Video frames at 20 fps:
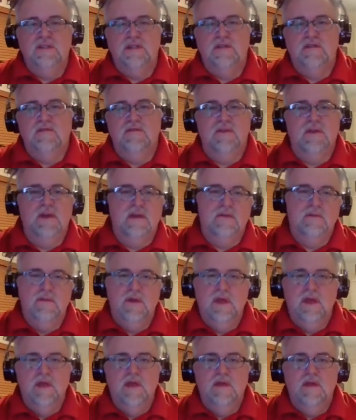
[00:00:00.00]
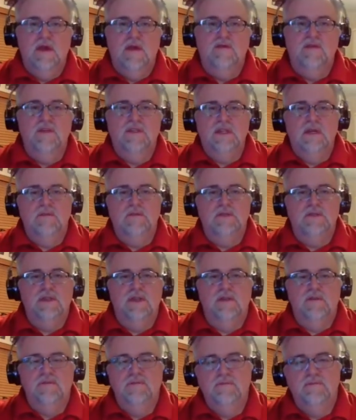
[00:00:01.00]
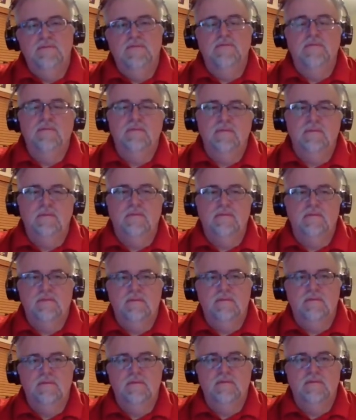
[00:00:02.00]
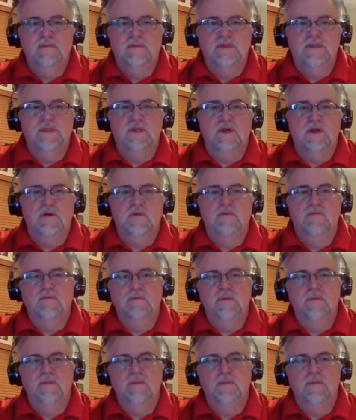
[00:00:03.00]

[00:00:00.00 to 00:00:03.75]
of of this episode. So